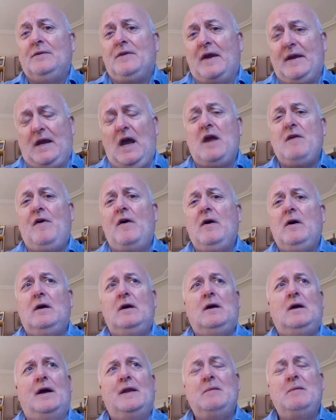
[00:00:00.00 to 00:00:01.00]
They gave
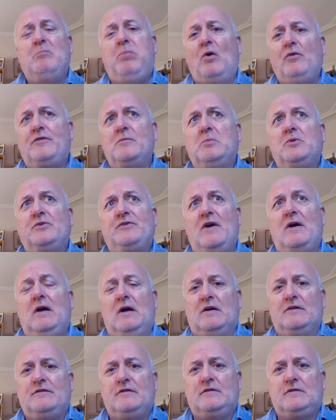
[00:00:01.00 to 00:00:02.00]
her an impossible
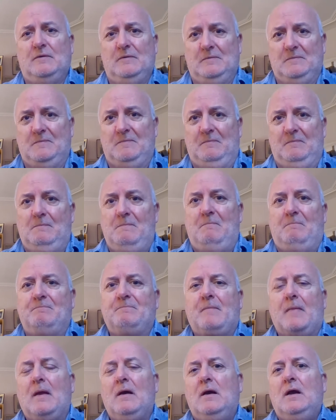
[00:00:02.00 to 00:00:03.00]
task.
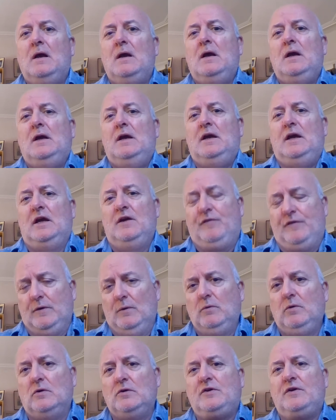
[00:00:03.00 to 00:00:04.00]
If
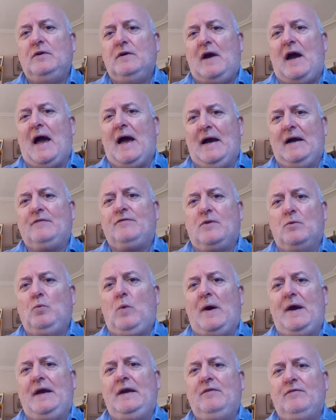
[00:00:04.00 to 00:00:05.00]
you look at the
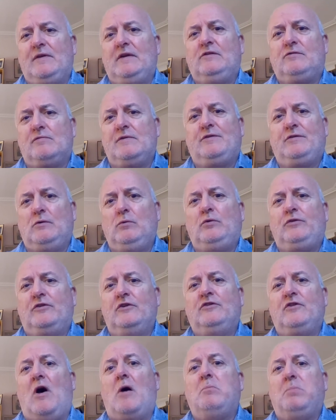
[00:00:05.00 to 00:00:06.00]
way these
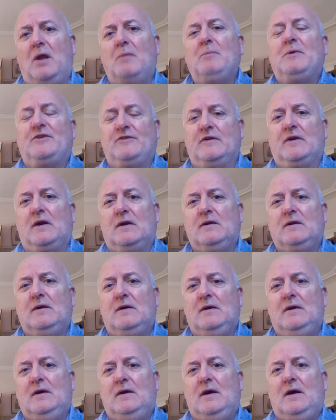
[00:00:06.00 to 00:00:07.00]
resources are plummeting,
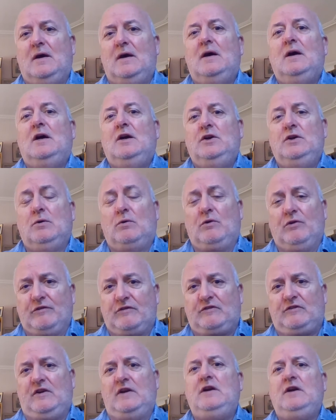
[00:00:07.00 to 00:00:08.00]
you
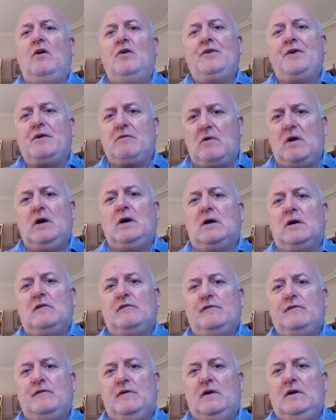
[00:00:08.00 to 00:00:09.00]
can see on a
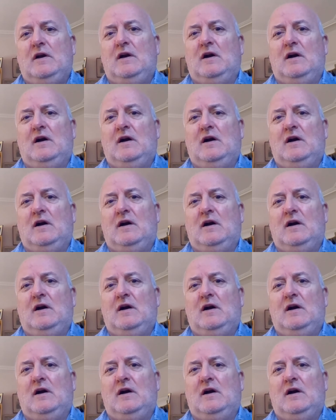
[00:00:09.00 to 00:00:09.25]
graph